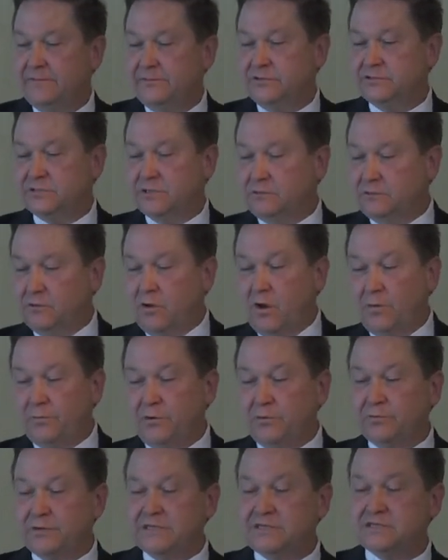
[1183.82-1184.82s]
There's a
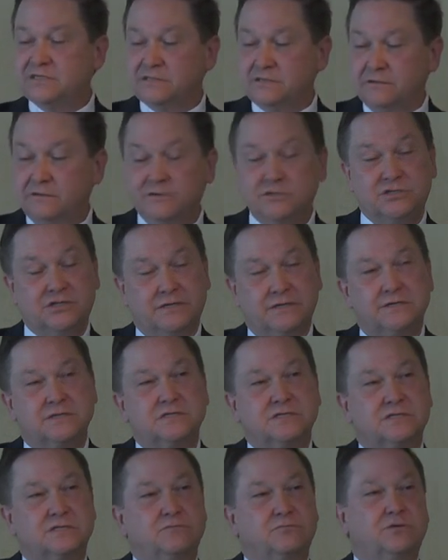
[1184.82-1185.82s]
global
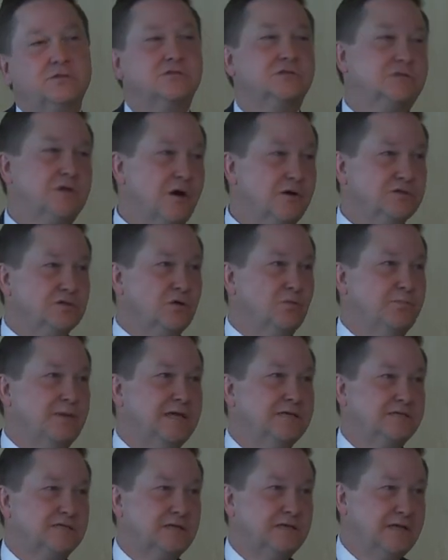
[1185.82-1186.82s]
resurgence, which is also
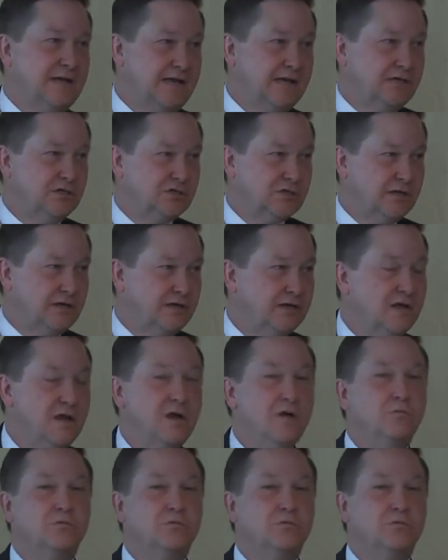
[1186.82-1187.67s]
based in Asia,